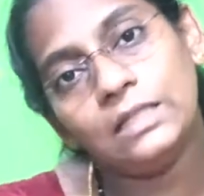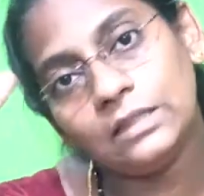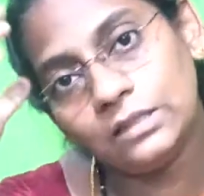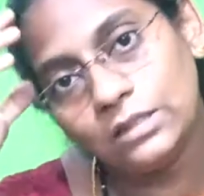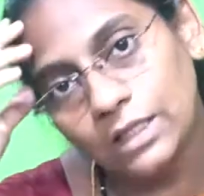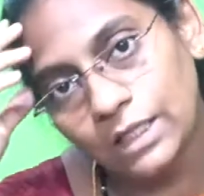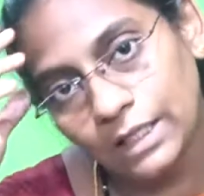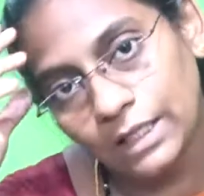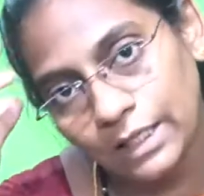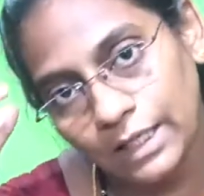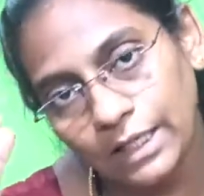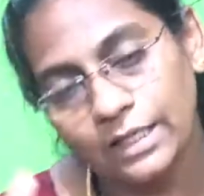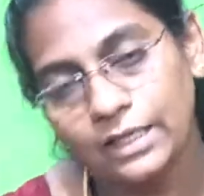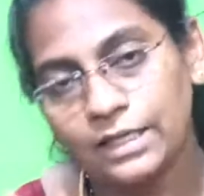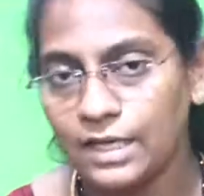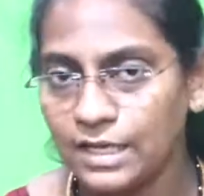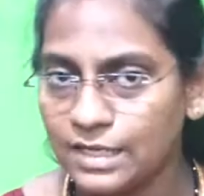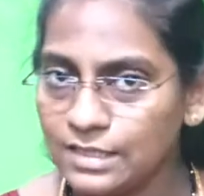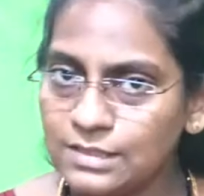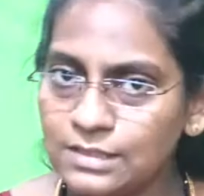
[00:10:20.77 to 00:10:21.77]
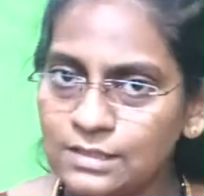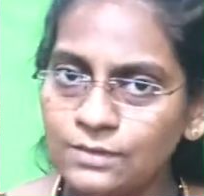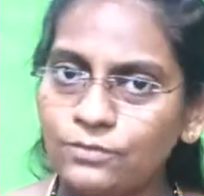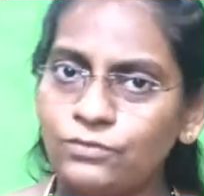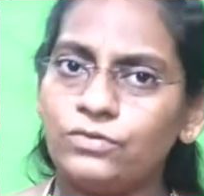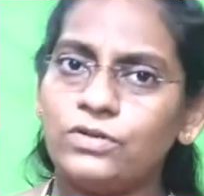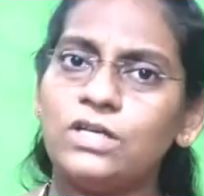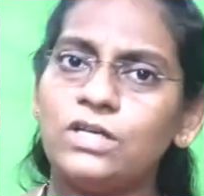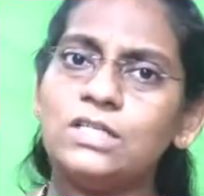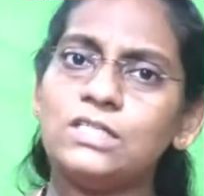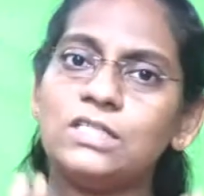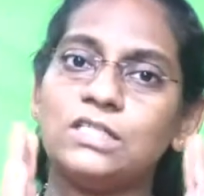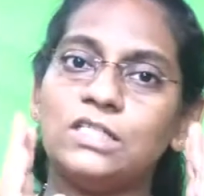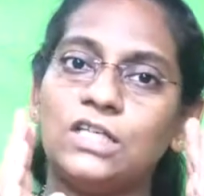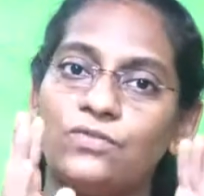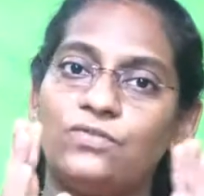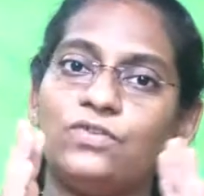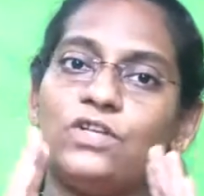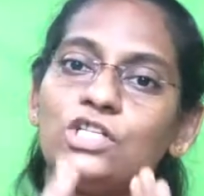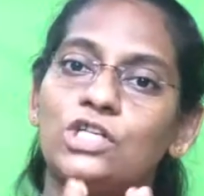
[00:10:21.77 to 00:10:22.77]
Thinking. Yes, first
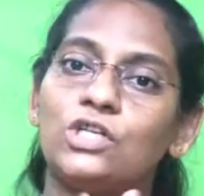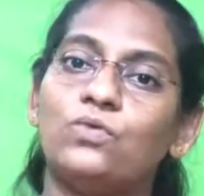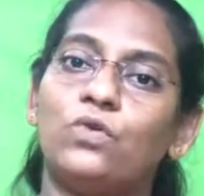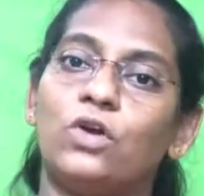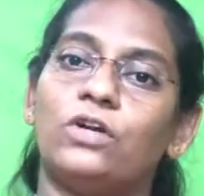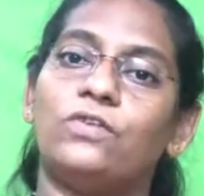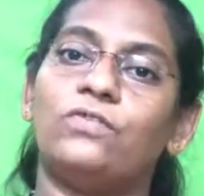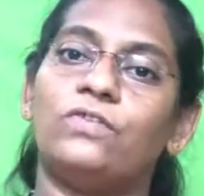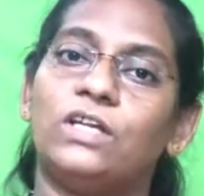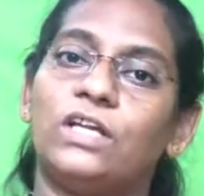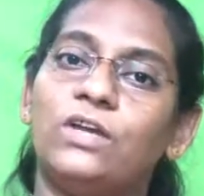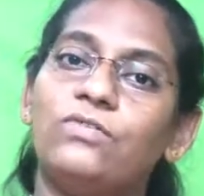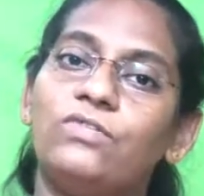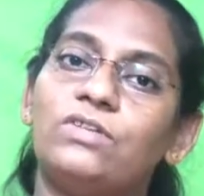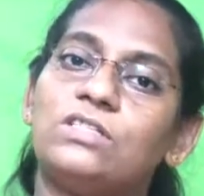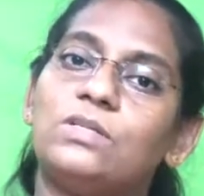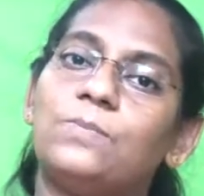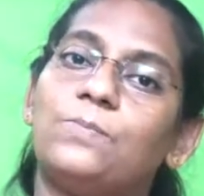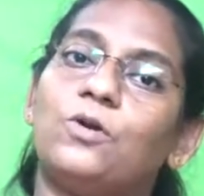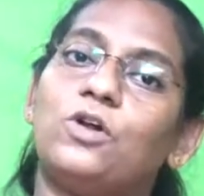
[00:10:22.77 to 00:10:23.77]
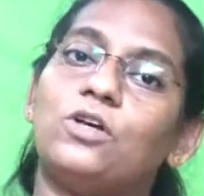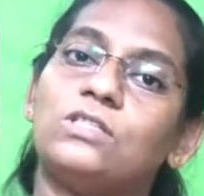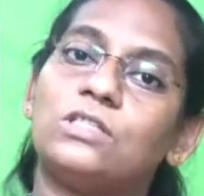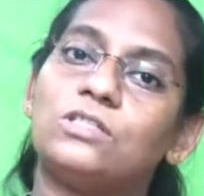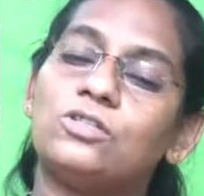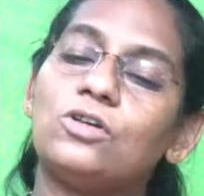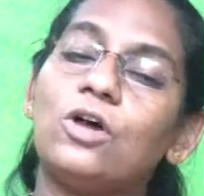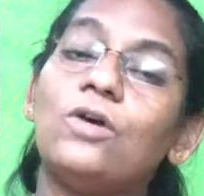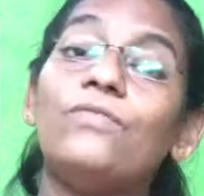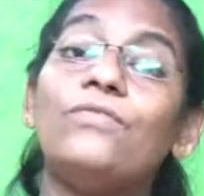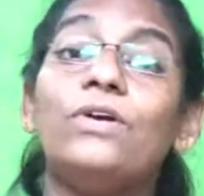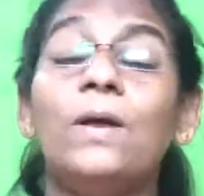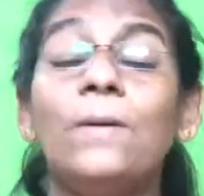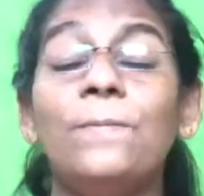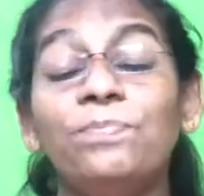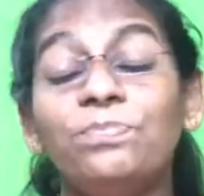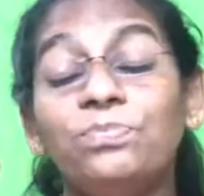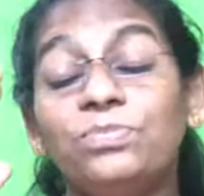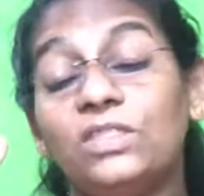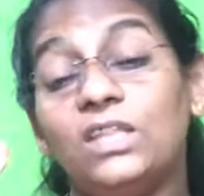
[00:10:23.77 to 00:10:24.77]
definition what we gave is a process of
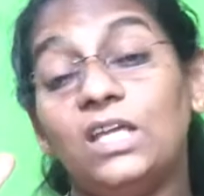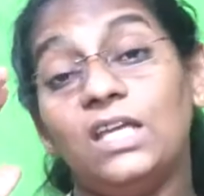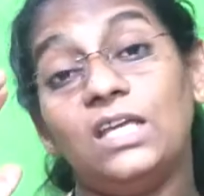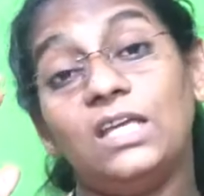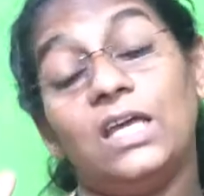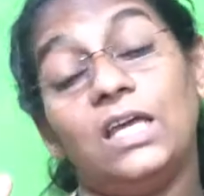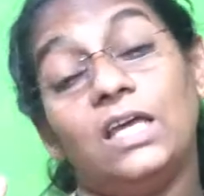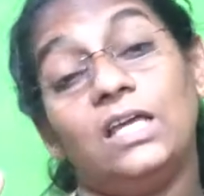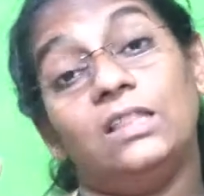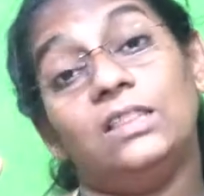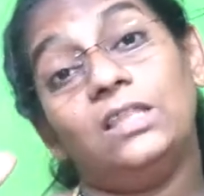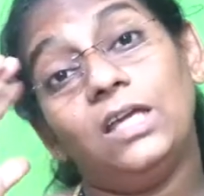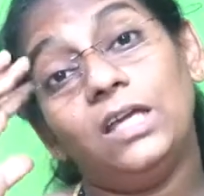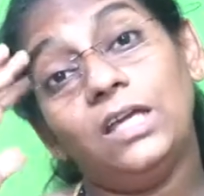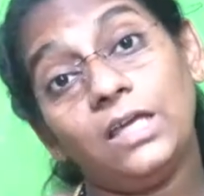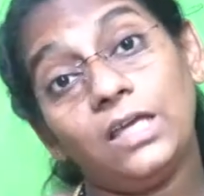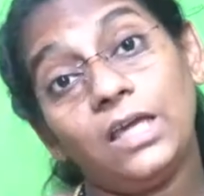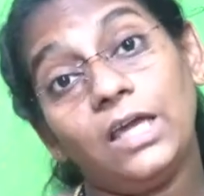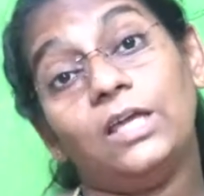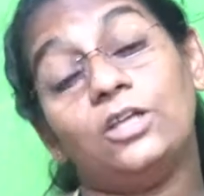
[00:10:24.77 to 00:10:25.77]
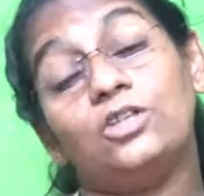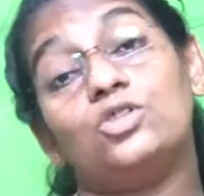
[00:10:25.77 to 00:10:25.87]
thinking.